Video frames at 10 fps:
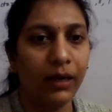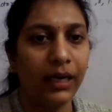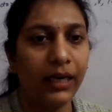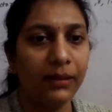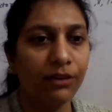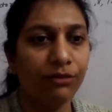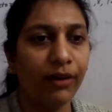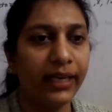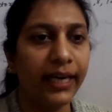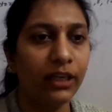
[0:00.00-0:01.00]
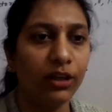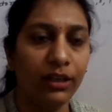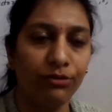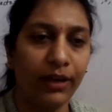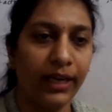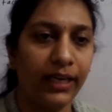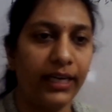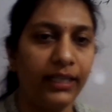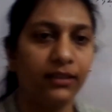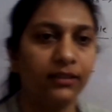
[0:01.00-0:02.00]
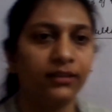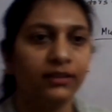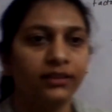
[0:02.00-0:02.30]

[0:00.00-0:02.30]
Multiples are finite or infinite?